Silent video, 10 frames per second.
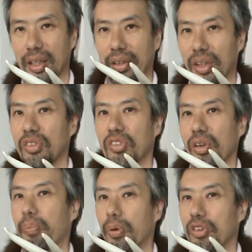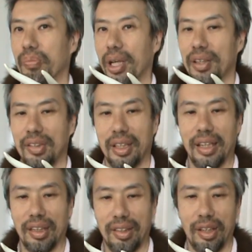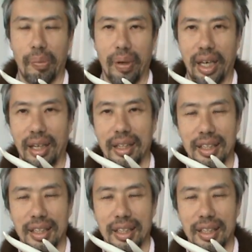There is a possibility that, in a way,